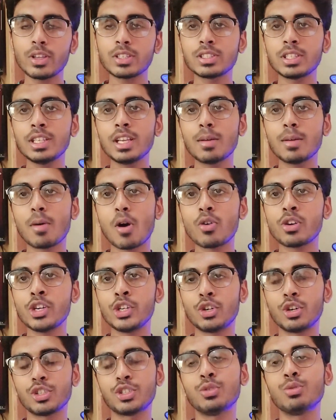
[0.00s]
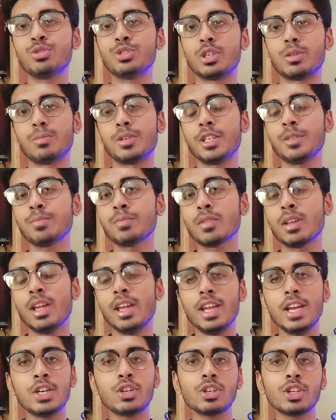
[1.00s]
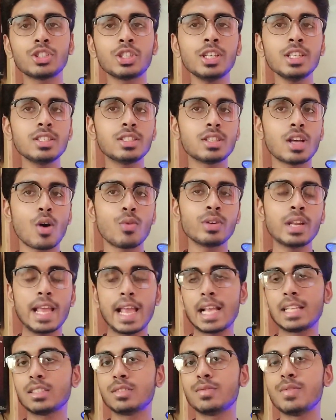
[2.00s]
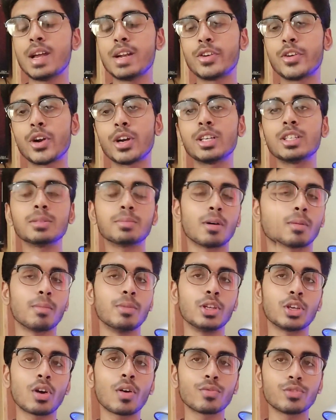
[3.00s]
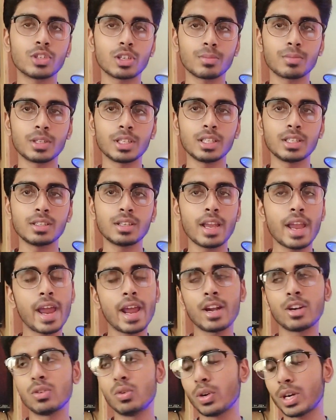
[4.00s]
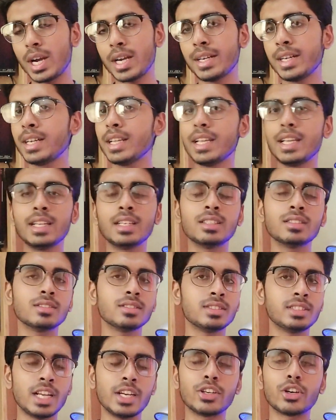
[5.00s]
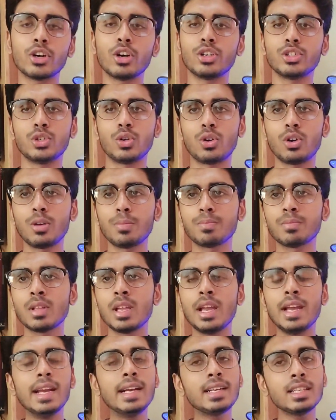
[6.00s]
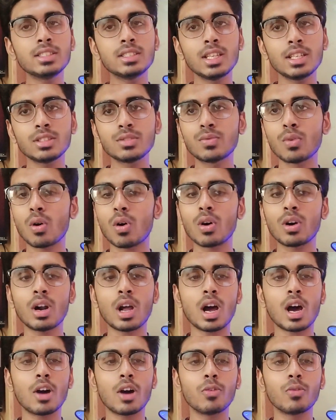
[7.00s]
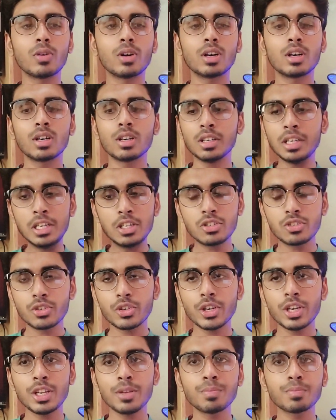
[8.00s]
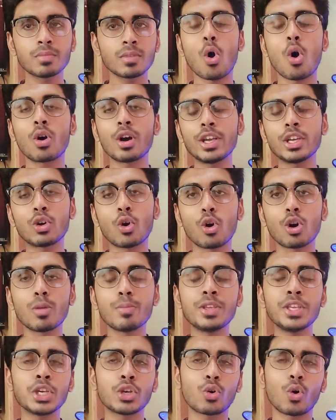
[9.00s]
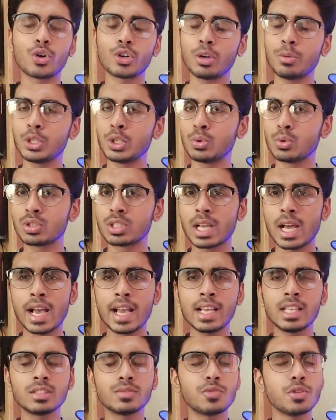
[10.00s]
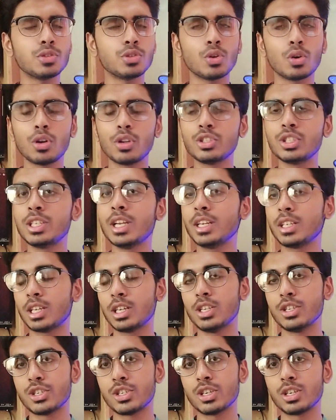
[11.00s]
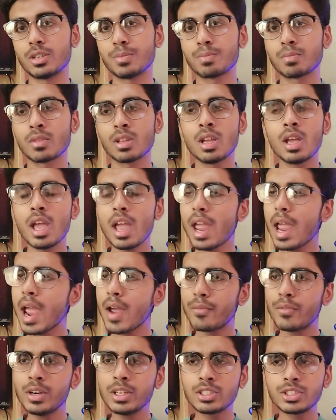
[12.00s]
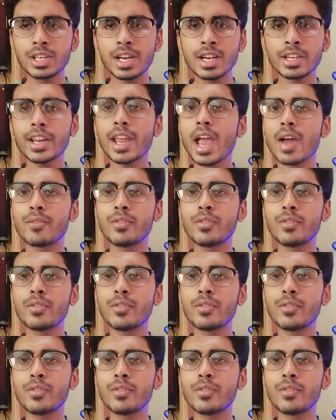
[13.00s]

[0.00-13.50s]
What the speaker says: first thing about introduction to Germany. Introduction is known as Federal Republic of Germany and located in Central Europe. It is rich for our history, strong economy, contribution to science, physiology, and culture. Every state,